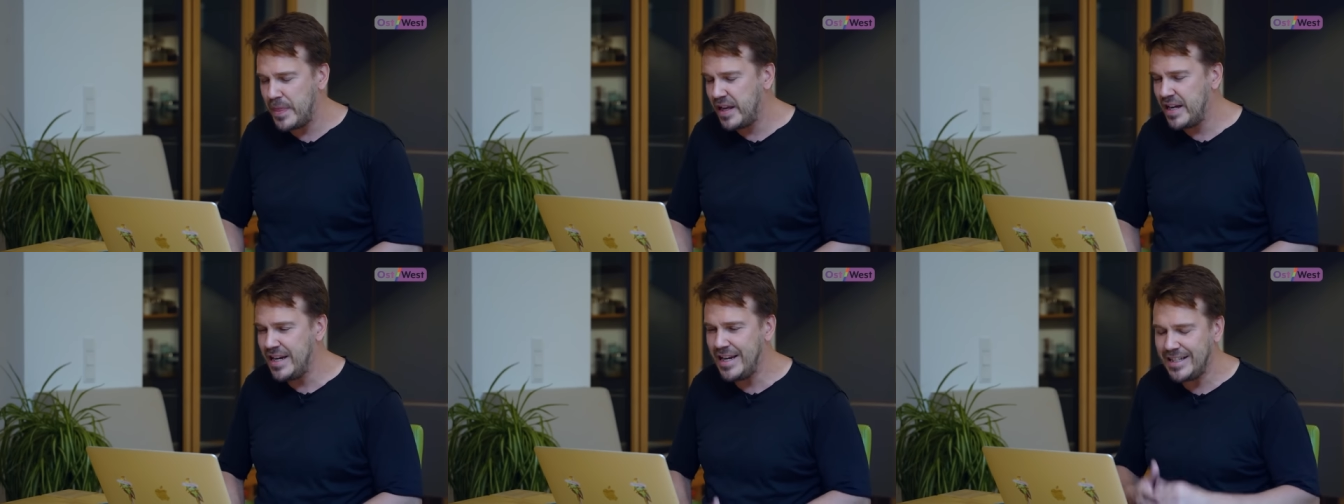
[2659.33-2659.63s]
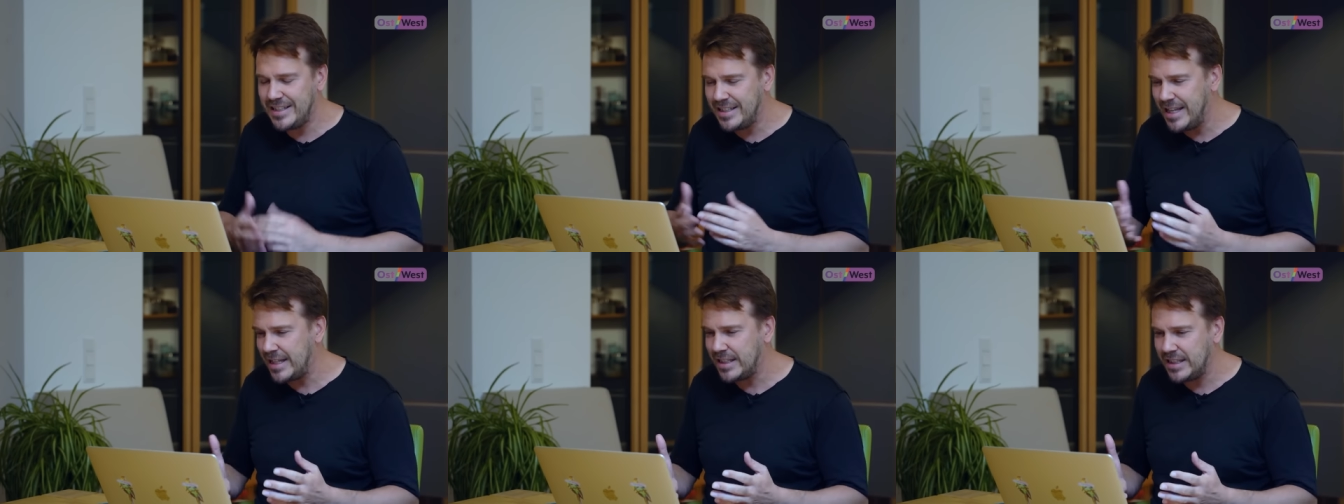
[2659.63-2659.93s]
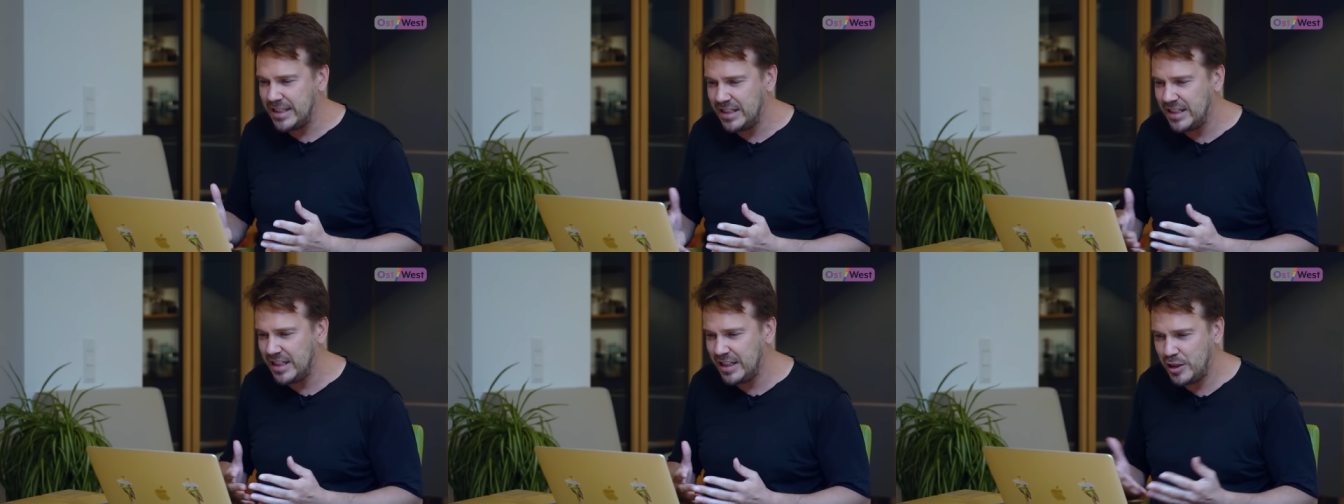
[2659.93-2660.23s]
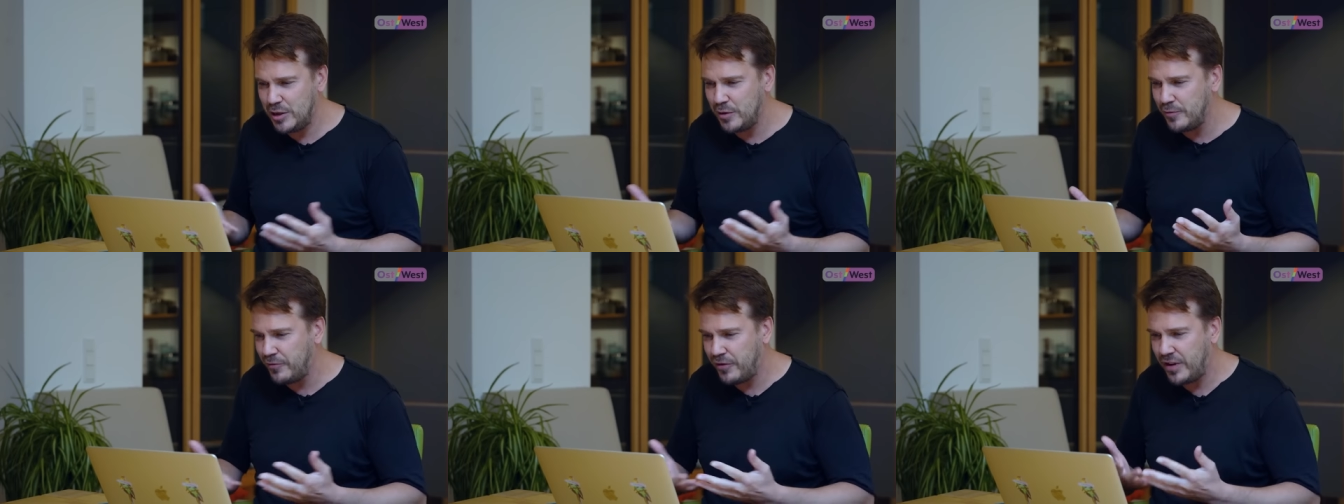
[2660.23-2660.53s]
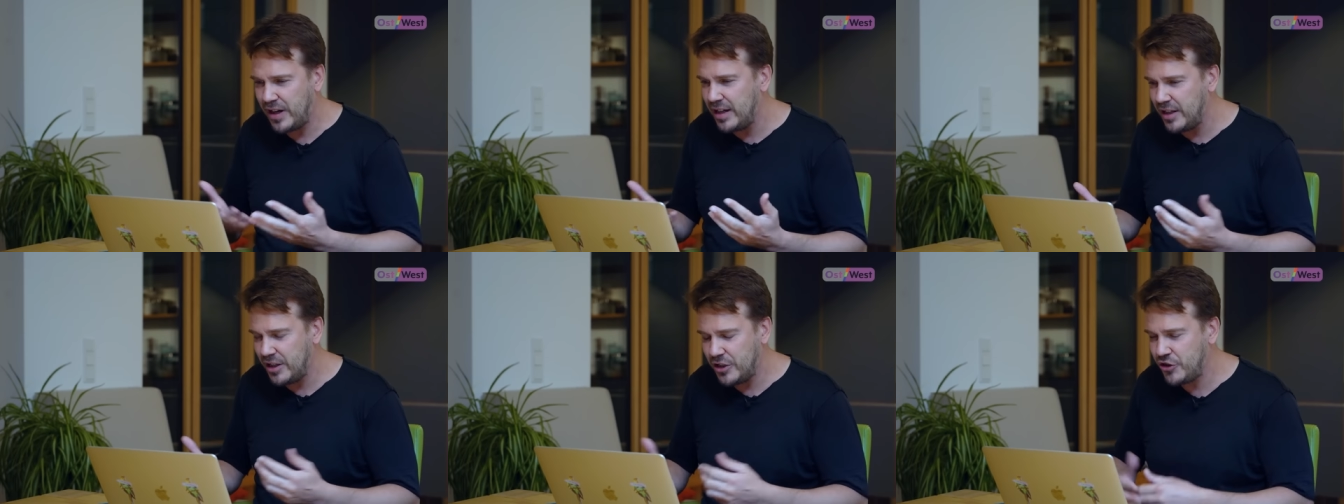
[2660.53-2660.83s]
the necessity to
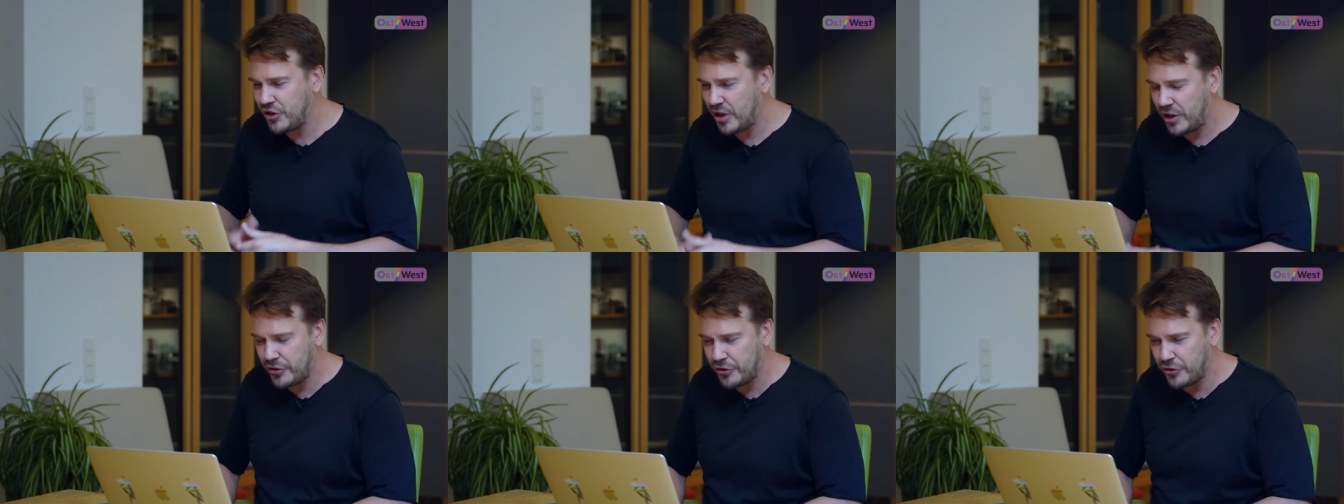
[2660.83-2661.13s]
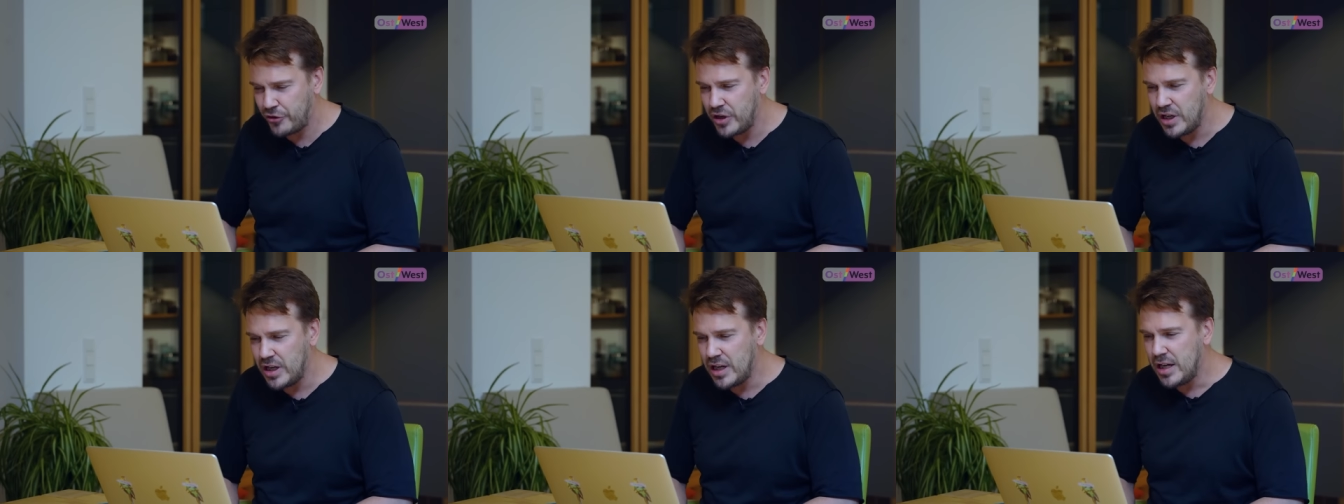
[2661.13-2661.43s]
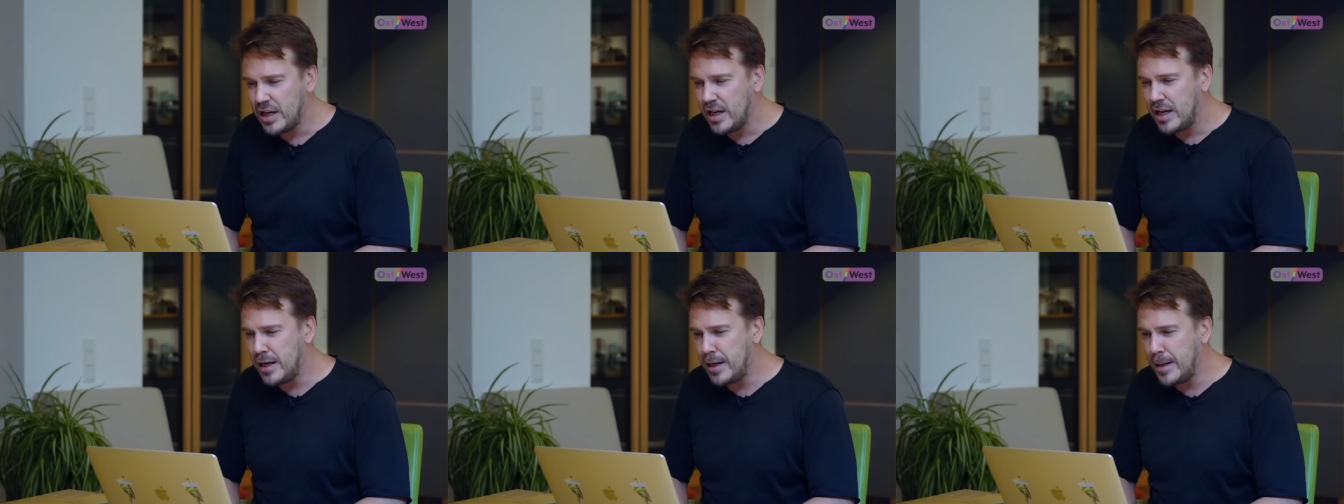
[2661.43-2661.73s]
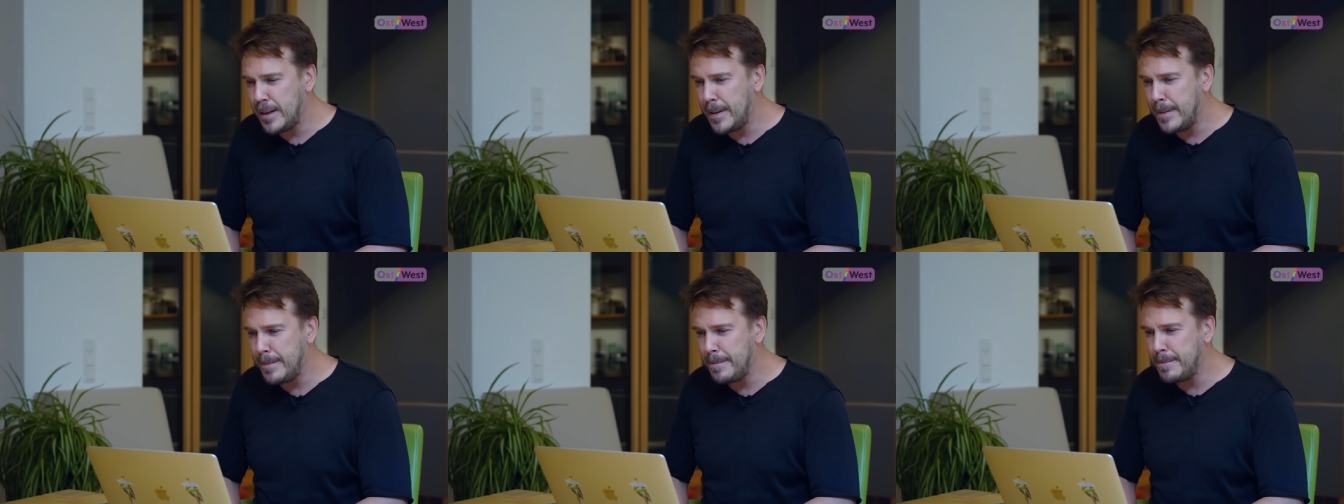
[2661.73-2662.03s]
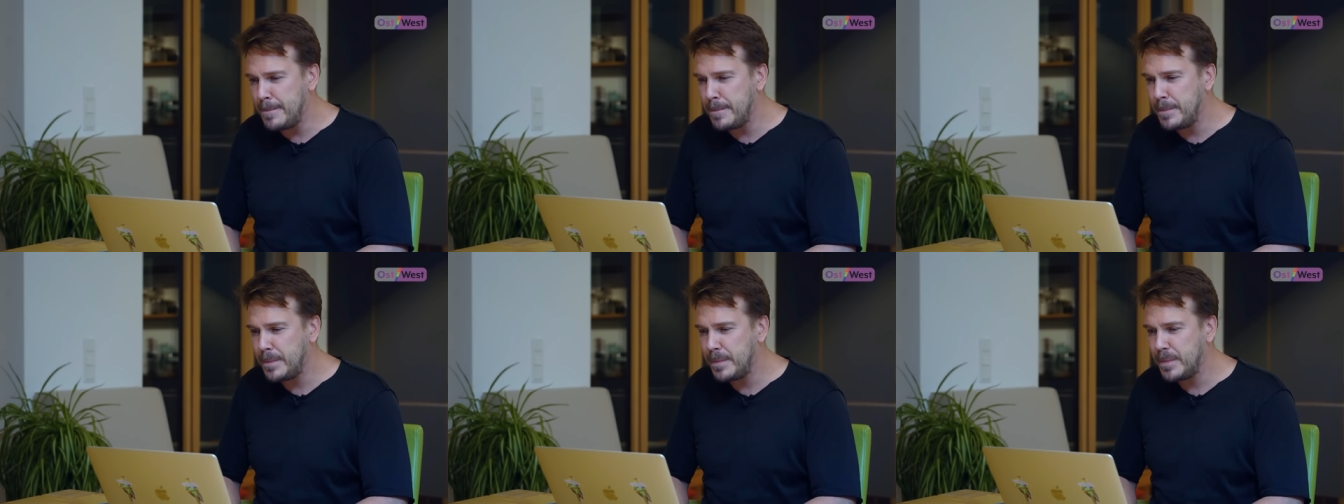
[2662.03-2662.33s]
fight each other
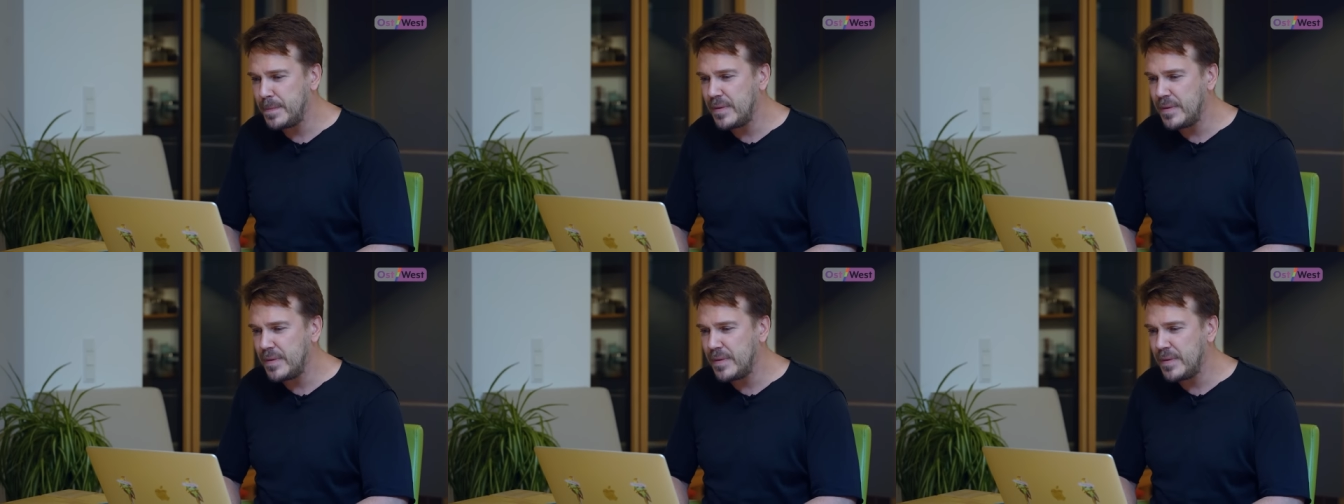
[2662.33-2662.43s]
um,